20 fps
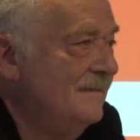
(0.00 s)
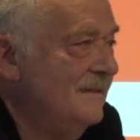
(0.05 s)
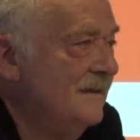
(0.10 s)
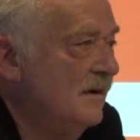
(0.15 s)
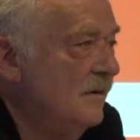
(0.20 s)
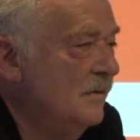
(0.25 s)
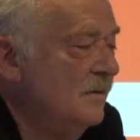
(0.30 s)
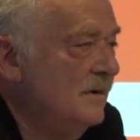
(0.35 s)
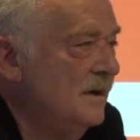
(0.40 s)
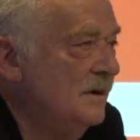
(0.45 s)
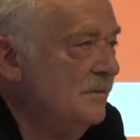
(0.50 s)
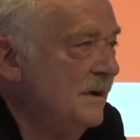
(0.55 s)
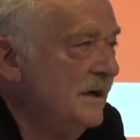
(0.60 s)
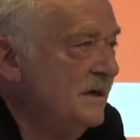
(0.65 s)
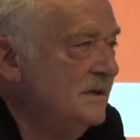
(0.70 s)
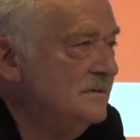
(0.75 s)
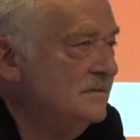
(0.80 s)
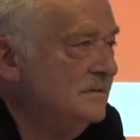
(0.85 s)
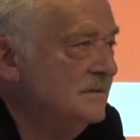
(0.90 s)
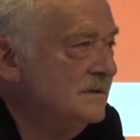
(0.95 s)
the only
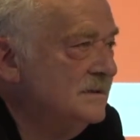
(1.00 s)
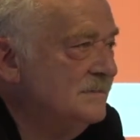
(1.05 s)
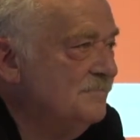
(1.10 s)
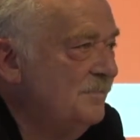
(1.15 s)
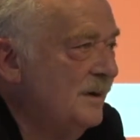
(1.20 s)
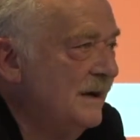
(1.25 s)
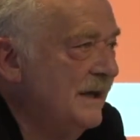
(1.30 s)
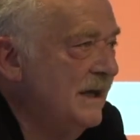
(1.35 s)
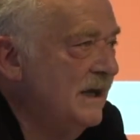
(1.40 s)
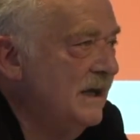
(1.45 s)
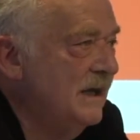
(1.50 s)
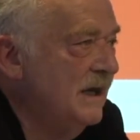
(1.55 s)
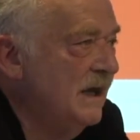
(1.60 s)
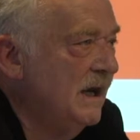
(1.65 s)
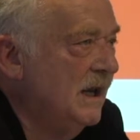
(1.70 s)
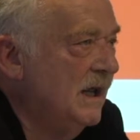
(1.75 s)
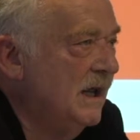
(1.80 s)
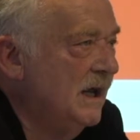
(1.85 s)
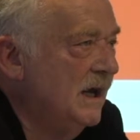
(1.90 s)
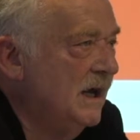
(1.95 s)
way to
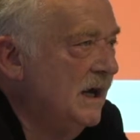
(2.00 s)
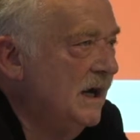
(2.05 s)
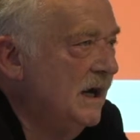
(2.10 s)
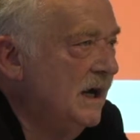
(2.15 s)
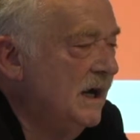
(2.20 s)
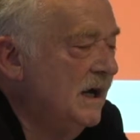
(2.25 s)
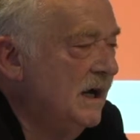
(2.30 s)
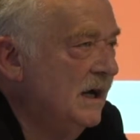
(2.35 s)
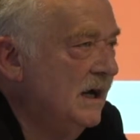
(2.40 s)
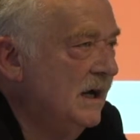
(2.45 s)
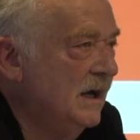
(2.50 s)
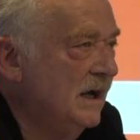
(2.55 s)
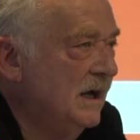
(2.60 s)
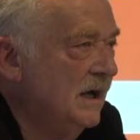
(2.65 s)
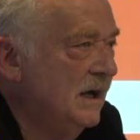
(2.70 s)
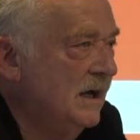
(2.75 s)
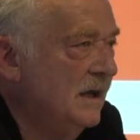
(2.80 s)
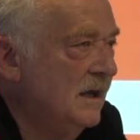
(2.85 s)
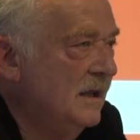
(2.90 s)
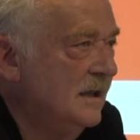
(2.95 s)
explain
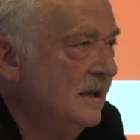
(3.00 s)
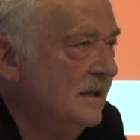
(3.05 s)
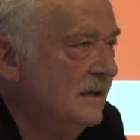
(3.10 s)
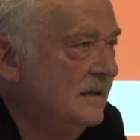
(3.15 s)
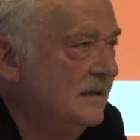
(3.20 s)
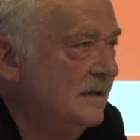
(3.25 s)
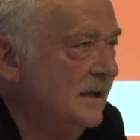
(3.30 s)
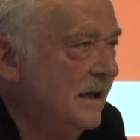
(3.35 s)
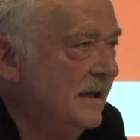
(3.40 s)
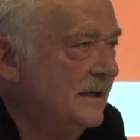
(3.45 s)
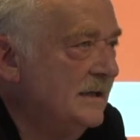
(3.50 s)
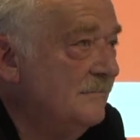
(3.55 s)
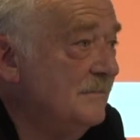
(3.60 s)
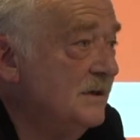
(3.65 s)
that